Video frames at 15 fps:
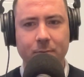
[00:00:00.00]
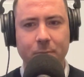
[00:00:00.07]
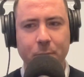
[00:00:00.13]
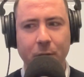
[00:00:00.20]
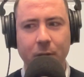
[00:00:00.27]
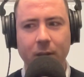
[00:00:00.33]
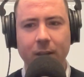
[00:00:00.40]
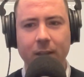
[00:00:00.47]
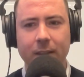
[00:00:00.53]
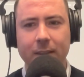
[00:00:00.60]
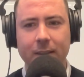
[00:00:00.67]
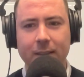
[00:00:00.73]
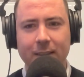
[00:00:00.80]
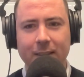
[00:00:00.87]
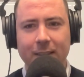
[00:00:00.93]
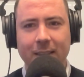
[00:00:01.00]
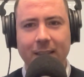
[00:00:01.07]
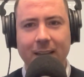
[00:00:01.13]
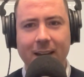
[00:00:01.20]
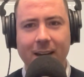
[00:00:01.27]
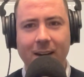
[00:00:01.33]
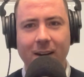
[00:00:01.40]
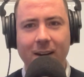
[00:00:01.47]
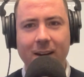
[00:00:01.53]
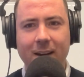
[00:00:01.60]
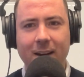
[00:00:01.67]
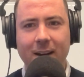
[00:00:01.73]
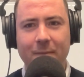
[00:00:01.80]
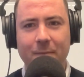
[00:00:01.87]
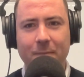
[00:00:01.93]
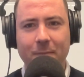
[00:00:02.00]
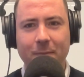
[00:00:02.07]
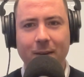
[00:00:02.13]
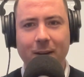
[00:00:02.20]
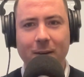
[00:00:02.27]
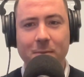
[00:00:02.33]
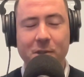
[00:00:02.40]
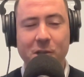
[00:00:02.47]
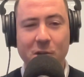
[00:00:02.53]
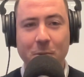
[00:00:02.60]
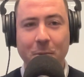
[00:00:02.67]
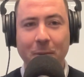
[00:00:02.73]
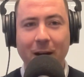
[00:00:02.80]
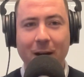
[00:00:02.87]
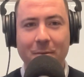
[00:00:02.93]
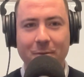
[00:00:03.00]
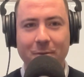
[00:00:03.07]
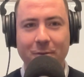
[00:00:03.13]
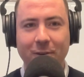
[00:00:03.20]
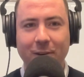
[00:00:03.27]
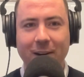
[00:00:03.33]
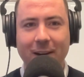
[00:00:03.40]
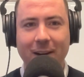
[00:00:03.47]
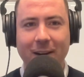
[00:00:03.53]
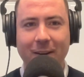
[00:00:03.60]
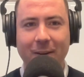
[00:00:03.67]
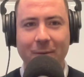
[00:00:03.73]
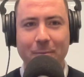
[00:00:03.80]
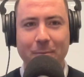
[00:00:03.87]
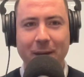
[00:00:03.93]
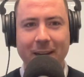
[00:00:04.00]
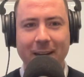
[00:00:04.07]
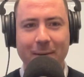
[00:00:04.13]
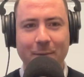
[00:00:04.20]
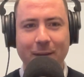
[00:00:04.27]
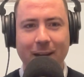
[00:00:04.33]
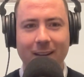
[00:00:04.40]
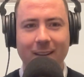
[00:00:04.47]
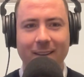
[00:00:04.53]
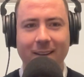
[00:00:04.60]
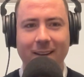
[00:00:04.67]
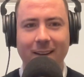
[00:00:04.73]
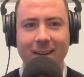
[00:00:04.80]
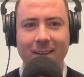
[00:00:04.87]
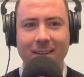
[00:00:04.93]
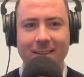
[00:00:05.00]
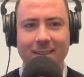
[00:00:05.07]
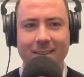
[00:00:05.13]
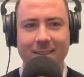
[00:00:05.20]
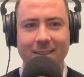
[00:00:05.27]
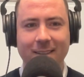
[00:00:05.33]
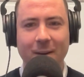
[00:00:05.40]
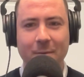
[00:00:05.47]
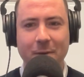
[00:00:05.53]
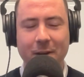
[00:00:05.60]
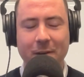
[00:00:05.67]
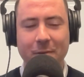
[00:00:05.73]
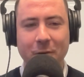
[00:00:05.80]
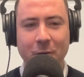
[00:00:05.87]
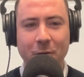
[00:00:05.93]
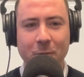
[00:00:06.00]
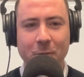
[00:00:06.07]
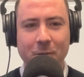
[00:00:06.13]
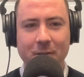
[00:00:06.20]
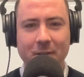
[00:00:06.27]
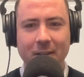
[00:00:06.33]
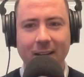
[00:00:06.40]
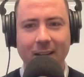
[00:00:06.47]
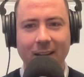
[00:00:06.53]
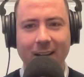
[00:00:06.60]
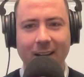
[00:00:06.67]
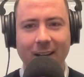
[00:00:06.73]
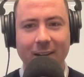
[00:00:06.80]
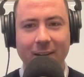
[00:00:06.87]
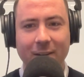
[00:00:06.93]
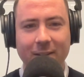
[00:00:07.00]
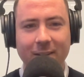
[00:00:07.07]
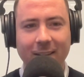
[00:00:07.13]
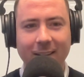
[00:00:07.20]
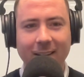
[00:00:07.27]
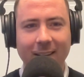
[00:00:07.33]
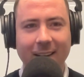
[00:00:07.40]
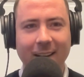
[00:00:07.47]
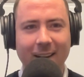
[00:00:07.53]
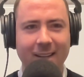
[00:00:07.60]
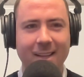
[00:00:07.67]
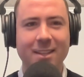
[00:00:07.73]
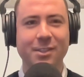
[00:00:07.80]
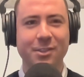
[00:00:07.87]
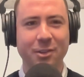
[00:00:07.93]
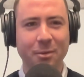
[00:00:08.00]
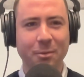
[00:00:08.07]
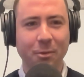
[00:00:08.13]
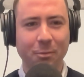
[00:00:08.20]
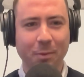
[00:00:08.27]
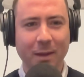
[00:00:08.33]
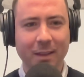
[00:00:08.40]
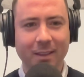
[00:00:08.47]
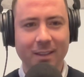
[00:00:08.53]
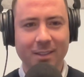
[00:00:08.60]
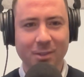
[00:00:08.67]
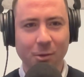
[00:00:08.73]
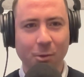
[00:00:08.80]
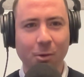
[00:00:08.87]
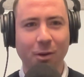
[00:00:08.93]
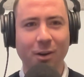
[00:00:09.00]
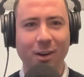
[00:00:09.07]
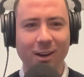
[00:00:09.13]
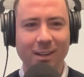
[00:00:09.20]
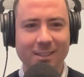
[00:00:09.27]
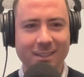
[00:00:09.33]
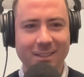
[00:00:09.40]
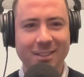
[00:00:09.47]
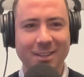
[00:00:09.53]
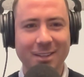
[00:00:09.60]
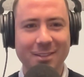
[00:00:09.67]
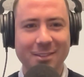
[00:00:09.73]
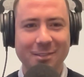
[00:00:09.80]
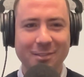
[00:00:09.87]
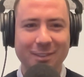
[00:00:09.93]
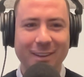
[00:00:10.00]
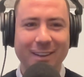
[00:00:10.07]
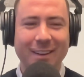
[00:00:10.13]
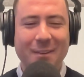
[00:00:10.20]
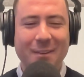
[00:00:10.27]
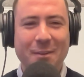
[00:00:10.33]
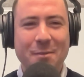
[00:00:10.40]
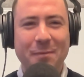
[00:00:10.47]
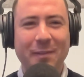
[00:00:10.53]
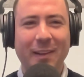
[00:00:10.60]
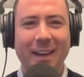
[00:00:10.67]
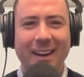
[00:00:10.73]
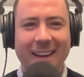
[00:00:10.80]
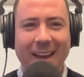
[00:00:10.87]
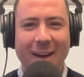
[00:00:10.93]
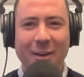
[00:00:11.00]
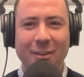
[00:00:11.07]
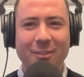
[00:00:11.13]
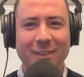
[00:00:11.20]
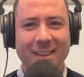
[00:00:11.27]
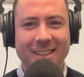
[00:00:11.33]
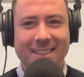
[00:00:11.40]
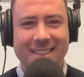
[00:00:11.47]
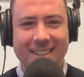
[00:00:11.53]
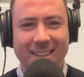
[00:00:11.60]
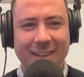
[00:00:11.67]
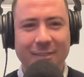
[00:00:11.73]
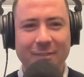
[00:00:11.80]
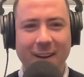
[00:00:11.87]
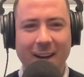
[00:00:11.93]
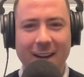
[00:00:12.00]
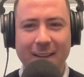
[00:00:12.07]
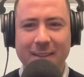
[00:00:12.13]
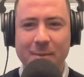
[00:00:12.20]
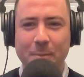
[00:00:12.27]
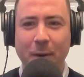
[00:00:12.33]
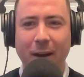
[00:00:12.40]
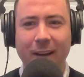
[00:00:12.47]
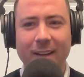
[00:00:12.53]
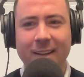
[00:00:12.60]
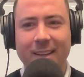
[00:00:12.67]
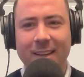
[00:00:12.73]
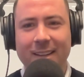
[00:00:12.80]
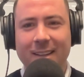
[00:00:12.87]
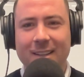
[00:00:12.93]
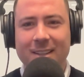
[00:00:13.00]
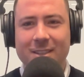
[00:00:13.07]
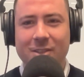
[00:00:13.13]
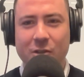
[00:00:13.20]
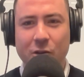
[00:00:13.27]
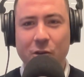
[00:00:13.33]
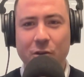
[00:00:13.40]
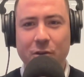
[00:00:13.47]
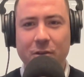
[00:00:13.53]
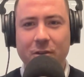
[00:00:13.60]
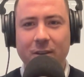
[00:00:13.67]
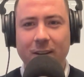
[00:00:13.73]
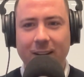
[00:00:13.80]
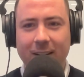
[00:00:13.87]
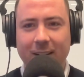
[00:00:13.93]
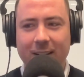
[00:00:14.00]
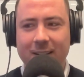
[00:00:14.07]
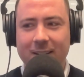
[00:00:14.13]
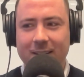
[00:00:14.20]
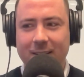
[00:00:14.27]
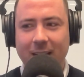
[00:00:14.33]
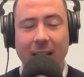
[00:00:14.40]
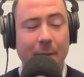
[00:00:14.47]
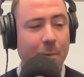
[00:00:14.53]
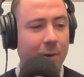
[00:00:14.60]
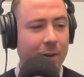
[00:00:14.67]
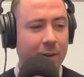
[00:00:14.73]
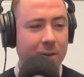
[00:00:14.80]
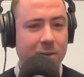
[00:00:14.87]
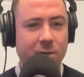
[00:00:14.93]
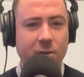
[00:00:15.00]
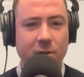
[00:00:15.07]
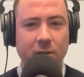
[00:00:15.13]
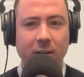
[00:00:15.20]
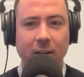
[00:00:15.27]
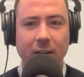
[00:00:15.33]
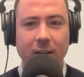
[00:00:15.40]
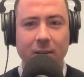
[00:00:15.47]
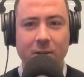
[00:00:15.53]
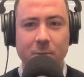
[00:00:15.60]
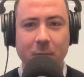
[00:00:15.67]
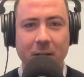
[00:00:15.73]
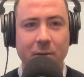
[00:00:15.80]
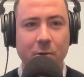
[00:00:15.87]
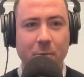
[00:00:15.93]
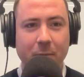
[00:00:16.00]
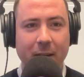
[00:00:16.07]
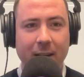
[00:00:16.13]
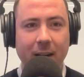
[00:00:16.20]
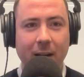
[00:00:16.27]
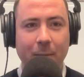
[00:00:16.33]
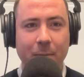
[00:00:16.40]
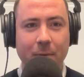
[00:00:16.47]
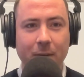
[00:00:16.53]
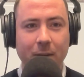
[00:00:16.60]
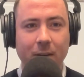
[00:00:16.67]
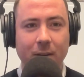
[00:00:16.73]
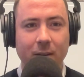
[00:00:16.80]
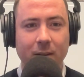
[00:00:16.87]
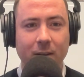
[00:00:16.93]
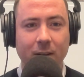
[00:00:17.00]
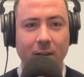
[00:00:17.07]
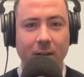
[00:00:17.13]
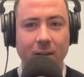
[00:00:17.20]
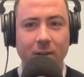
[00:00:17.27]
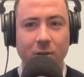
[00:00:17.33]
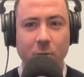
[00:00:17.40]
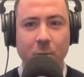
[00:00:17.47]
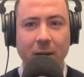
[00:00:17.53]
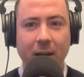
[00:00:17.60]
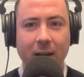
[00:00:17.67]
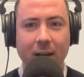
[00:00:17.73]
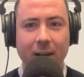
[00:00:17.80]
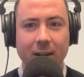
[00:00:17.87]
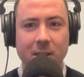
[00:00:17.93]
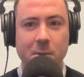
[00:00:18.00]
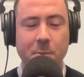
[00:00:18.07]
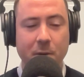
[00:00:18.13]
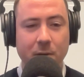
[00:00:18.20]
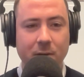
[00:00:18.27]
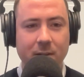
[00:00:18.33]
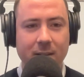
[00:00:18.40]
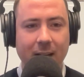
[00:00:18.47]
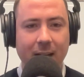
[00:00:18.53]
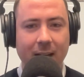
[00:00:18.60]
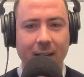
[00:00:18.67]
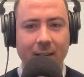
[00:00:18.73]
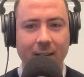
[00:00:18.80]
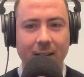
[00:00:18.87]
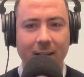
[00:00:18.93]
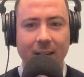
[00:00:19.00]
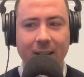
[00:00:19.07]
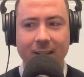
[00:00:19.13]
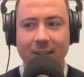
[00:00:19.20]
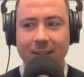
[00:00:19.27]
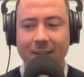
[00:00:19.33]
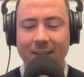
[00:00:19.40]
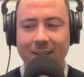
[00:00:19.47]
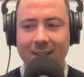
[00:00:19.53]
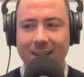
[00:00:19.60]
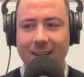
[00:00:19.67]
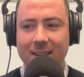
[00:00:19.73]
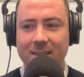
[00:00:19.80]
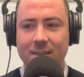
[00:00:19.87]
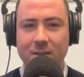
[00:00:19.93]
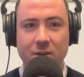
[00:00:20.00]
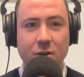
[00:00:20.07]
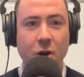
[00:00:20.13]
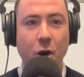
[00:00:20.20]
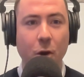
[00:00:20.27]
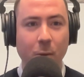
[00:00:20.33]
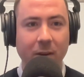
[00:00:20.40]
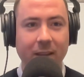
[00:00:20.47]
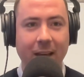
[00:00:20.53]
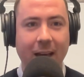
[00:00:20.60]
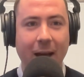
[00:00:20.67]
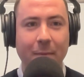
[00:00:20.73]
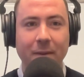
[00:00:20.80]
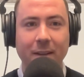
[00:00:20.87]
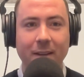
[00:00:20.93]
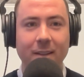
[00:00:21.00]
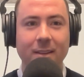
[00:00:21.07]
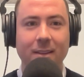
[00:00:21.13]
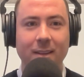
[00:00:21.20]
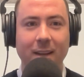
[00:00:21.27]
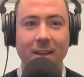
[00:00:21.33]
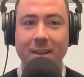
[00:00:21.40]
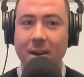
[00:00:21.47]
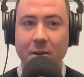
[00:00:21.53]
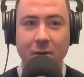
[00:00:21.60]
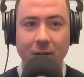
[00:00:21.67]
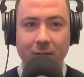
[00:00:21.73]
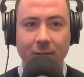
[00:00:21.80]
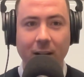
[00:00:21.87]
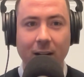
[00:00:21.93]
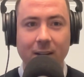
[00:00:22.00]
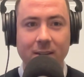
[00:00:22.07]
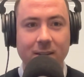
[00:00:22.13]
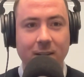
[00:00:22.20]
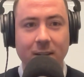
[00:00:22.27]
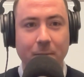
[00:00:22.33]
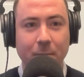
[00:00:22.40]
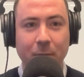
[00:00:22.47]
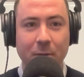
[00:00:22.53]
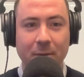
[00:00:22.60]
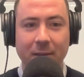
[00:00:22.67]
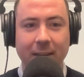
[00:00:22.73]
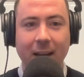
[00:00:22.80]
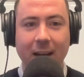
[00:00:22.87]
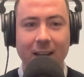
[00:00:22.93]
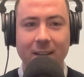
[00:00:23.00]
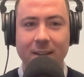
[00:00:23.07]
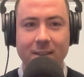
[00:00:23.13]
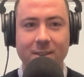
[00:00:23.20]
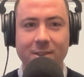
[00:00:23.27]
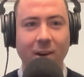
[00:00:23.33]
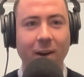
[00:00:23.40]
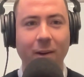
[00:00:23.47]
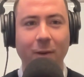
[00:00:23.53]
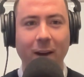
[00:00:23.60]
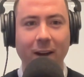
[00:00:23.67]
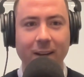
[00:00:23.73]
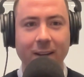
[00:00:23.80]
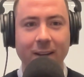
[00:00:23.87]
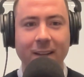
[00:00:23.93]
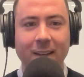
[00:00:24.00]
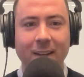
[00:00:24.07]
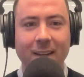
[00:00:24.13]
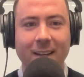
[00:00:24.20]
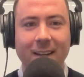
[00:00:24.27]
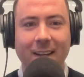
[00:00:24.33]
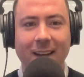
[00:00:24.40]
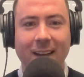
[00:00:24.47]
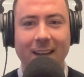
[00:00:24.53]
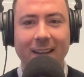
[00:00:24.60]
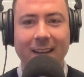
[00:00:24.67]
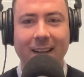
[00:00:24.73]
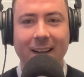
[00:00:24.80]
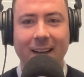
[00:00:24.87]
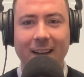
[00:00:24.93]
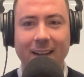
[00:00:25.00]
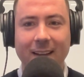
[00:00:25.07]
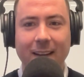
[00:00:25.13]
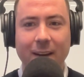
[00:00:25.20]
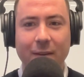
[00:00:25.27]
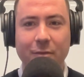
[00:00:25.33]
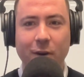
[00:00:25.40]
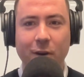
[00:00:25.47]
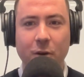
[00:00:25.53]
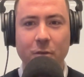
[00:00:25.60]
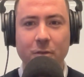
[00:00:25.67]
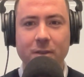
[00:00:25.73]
Brilliant. Yeah, I um, I'm super pumped for our meetup calendar to come out, Rubes. Uh, I don't think in our history we've been this organised in terms of planning our events in advance, but soon, I guess anybody who's tuning in who's been to a meetup, you, you know, you'll be able to experience that and I guess know when they're happening a year in advance. You can put them in the calendar straight away and uh, and get involved.